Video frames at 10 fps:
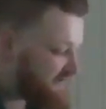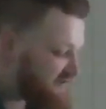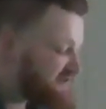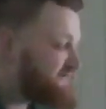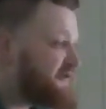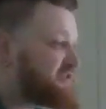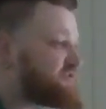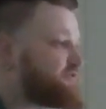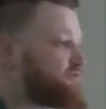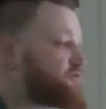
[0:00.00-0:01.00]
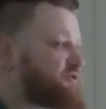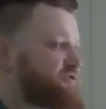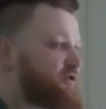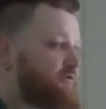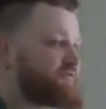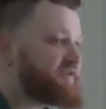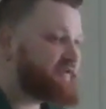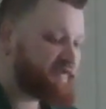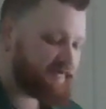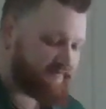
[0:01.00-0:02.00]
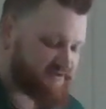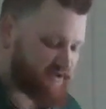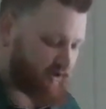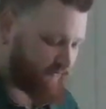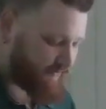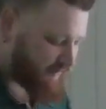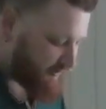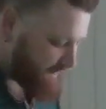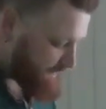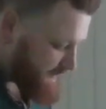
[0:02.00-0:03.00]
These fake solutions only leave us hungrier.